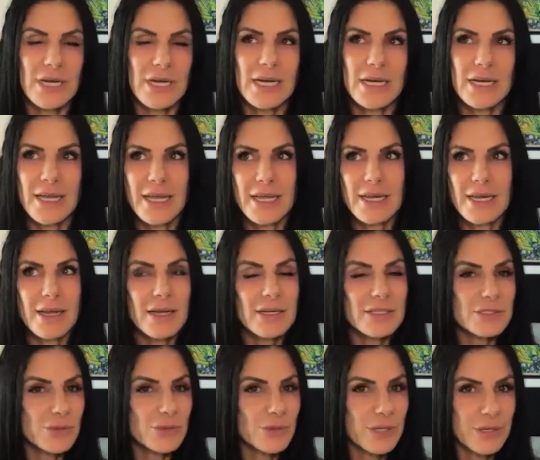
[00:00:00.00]
And I
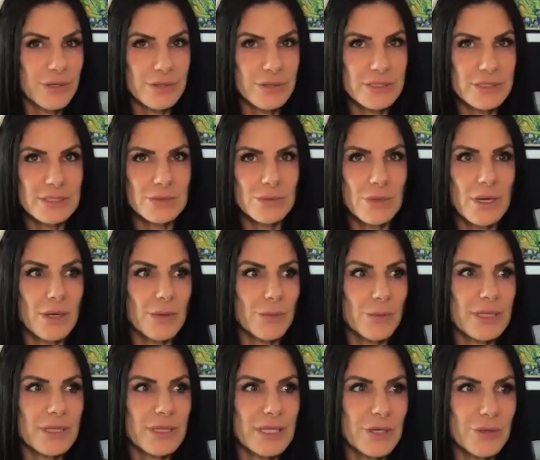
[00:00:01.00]
also hear it's
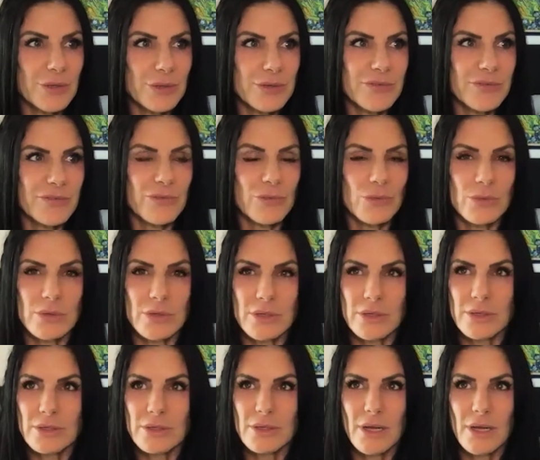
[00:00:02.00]
really good
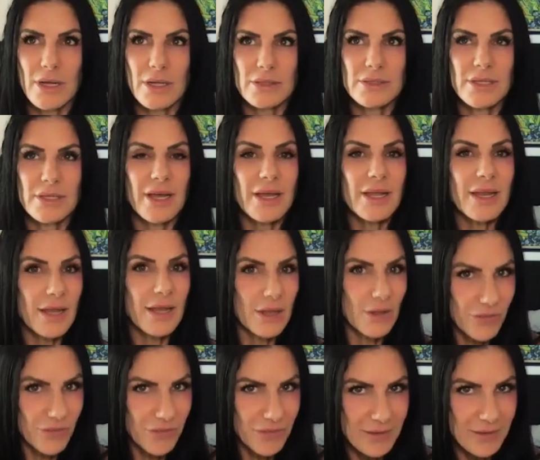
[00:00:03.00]
for gut health.